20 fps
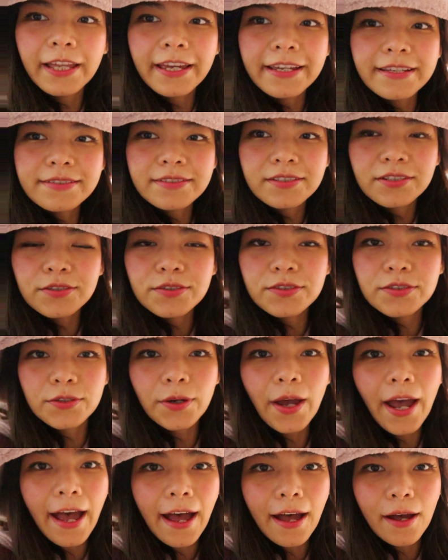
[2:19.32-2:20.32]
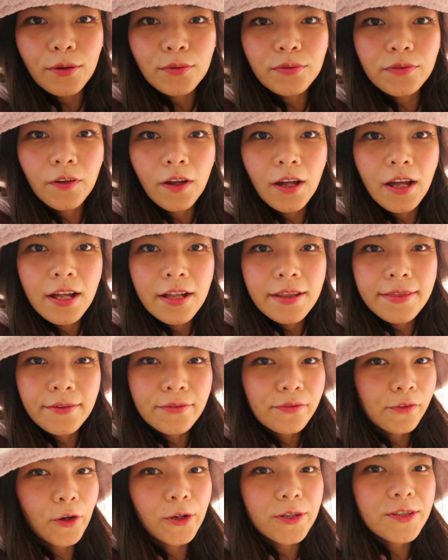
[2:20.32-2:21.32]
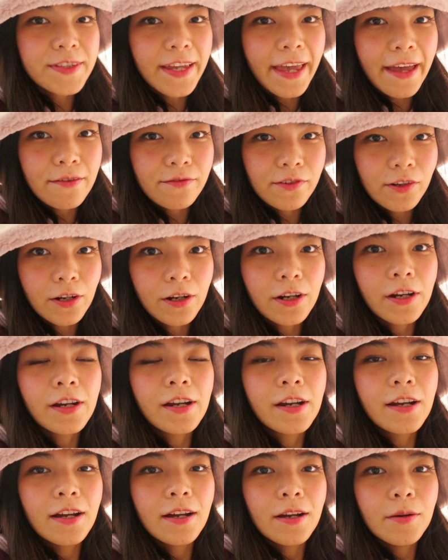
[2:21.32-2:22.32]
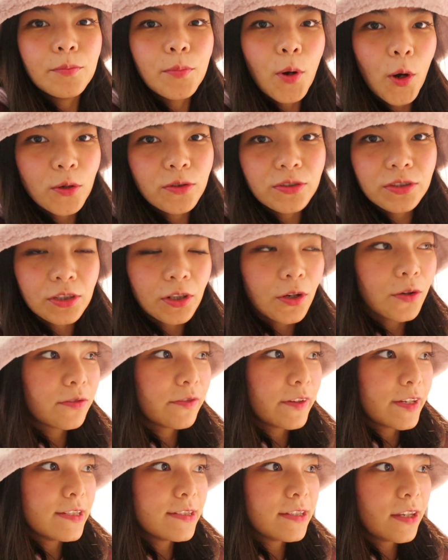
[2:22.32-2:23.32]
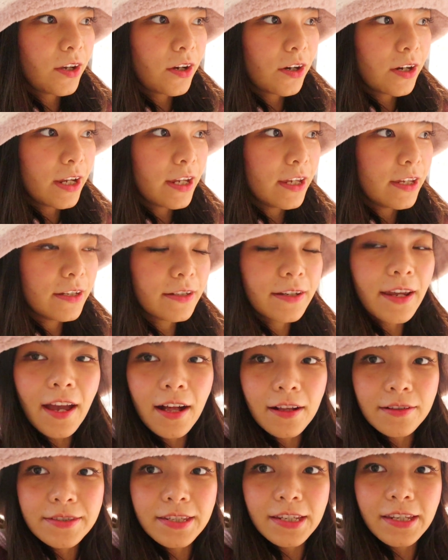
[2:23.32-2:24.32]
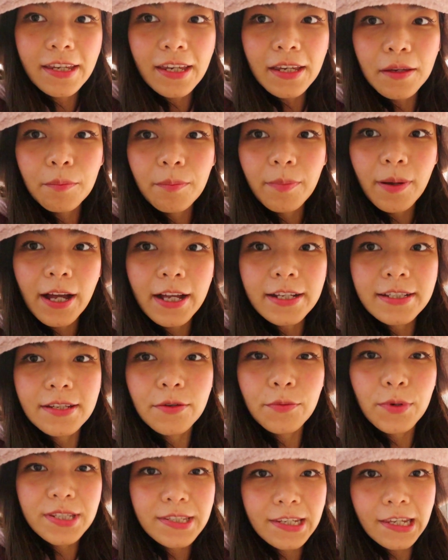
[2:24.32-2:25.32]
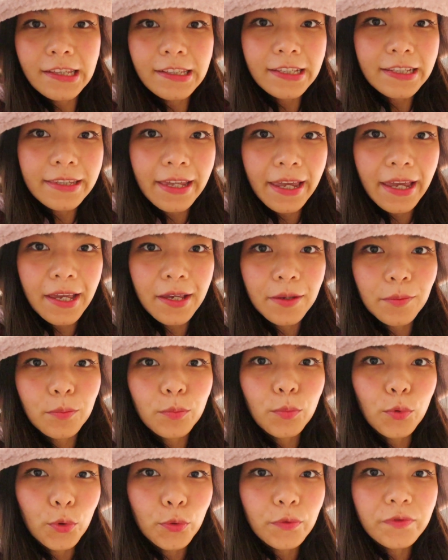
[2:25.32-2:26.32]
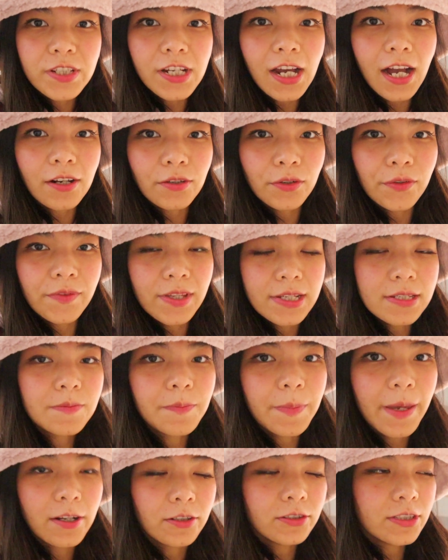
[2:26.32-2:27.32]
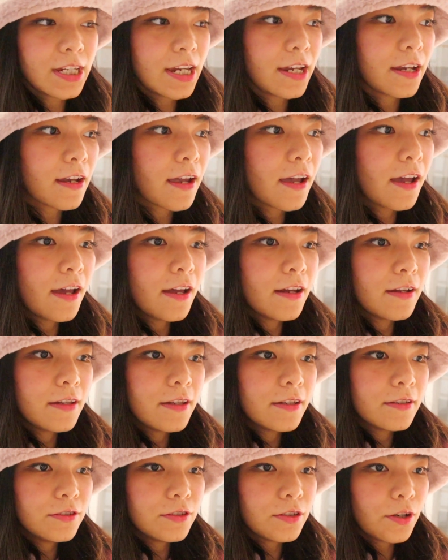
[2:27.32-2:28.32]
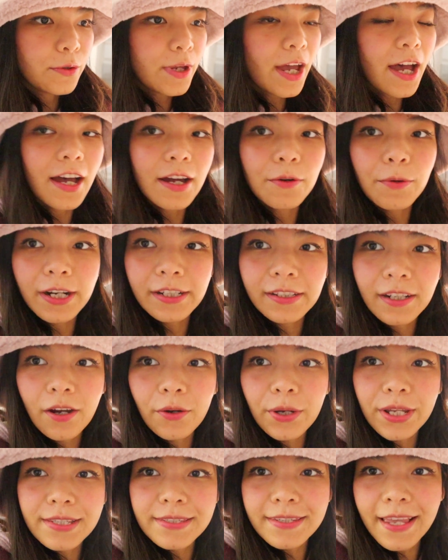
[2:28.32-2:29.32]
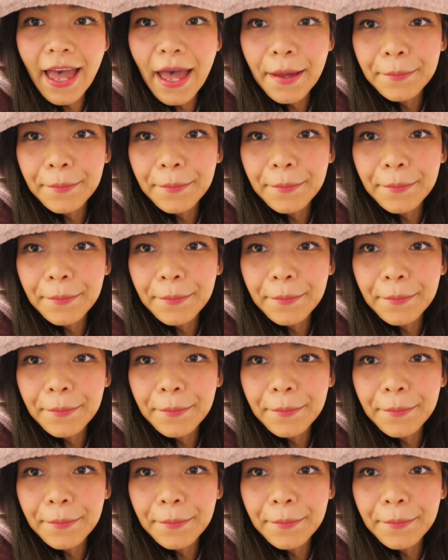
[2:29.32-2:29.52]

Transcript: place used to have the first ever post office here in Helsinki but recently they moved out of this building so yeah right now it's